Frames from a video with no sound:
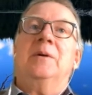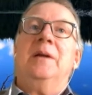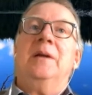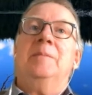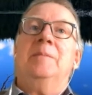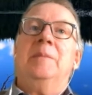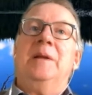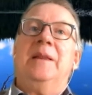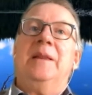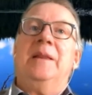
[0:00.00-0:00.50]

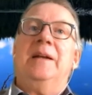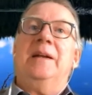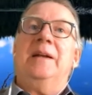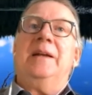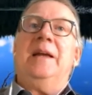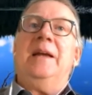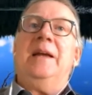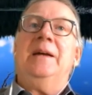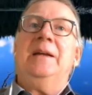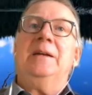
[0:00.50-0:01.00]
but then
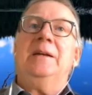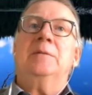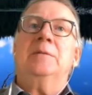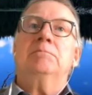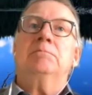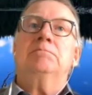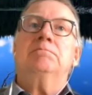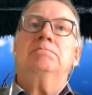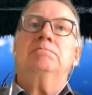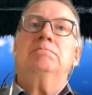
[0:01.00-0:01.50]
again,
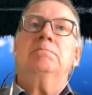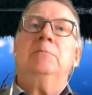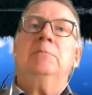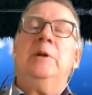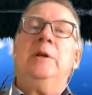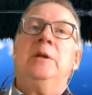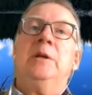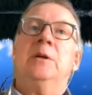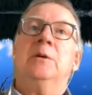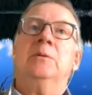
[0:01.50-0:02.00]

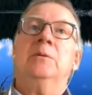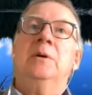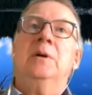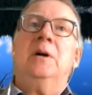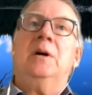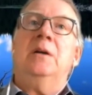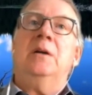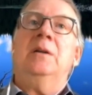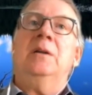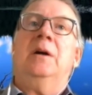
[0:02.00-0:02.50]

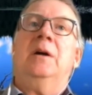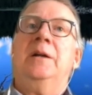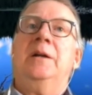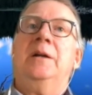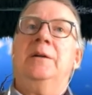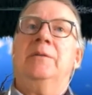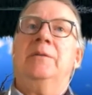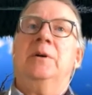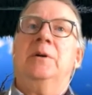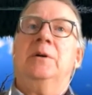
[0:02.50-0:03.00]
a lot
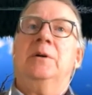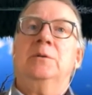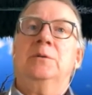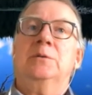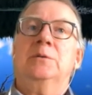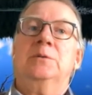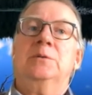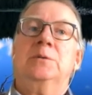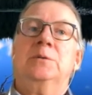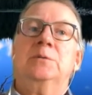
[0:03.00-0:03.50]
of
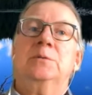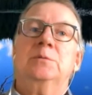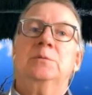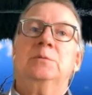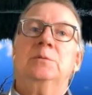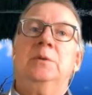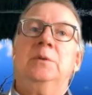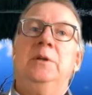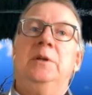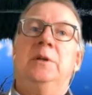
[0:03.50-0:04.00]
those,
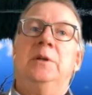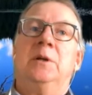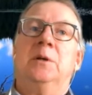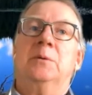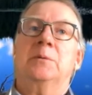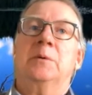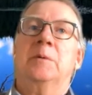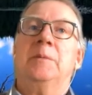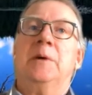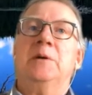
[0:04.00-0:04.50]

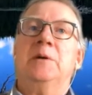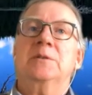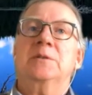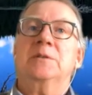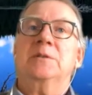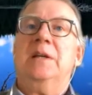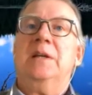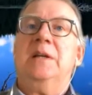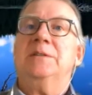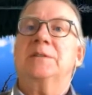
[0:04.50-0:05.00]
remote
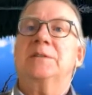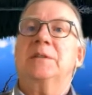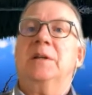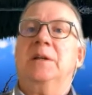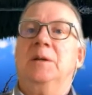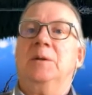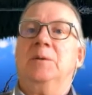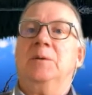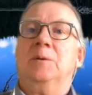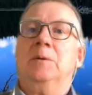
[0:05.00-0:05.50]

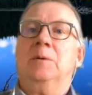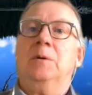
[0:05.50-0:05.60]
sensing,